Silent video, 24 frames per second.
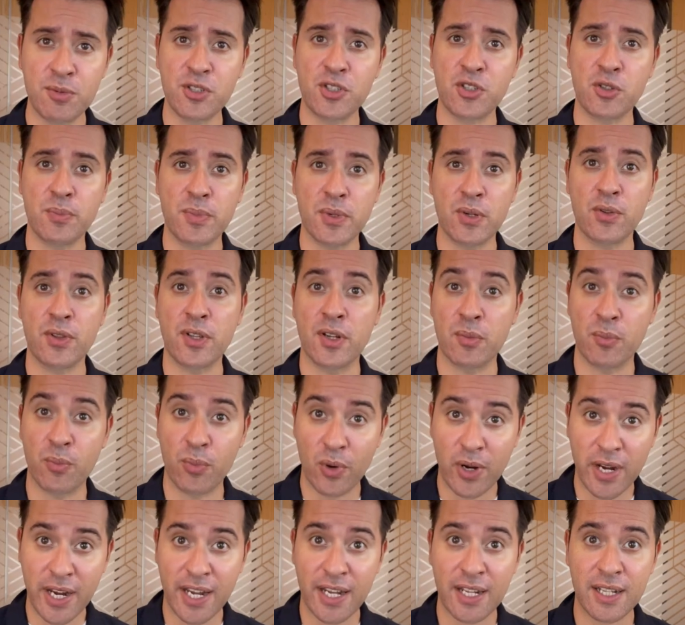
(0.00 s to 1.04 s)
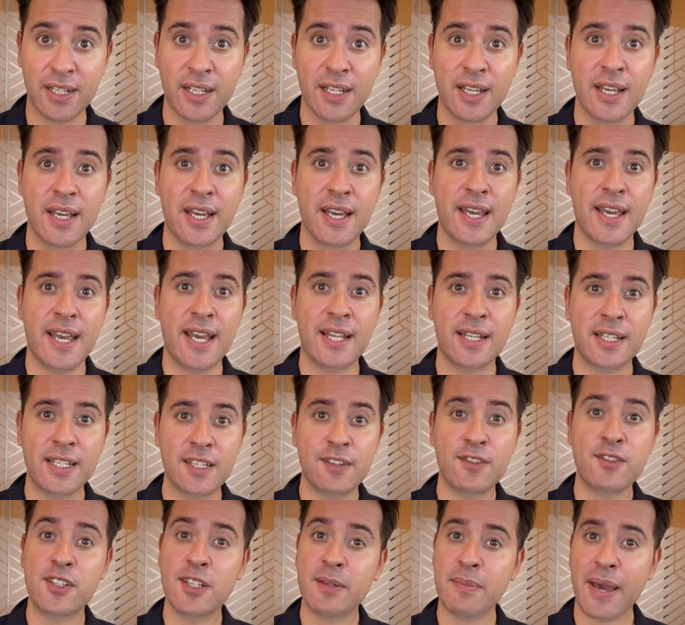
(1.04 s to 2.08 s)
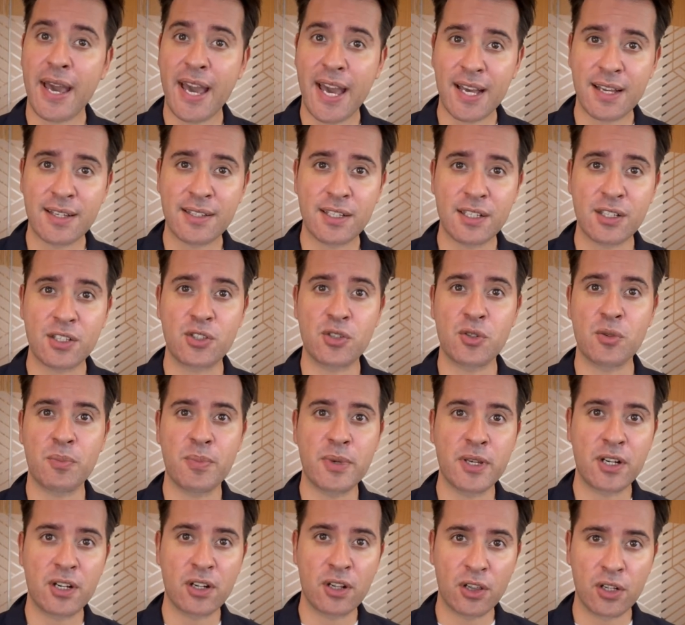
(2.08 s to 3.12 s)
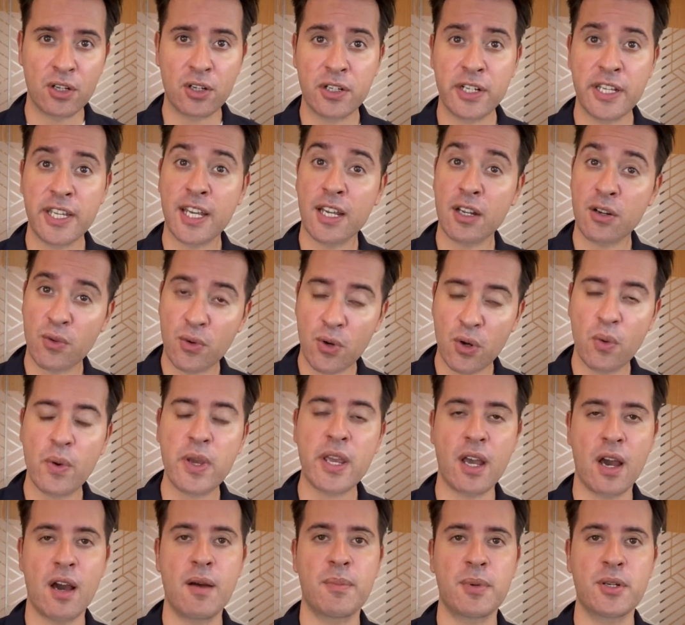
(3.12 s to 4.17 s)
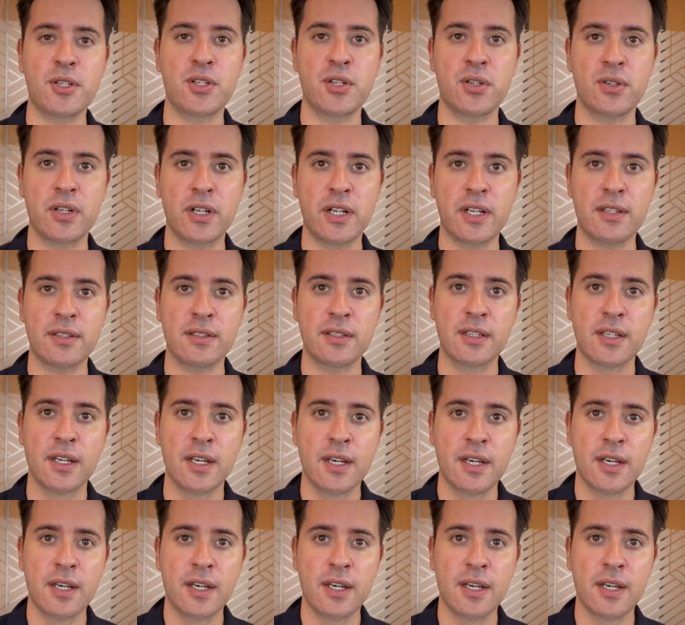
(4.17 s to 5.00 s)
to build their brand and gives them access to bigger learning and growing opportunities.